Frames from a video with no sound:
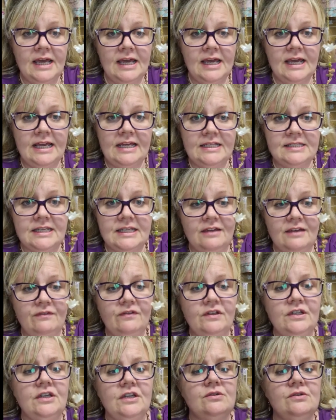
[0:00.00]
it's
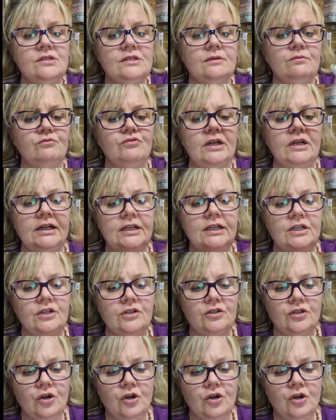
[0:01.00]
giving you some really good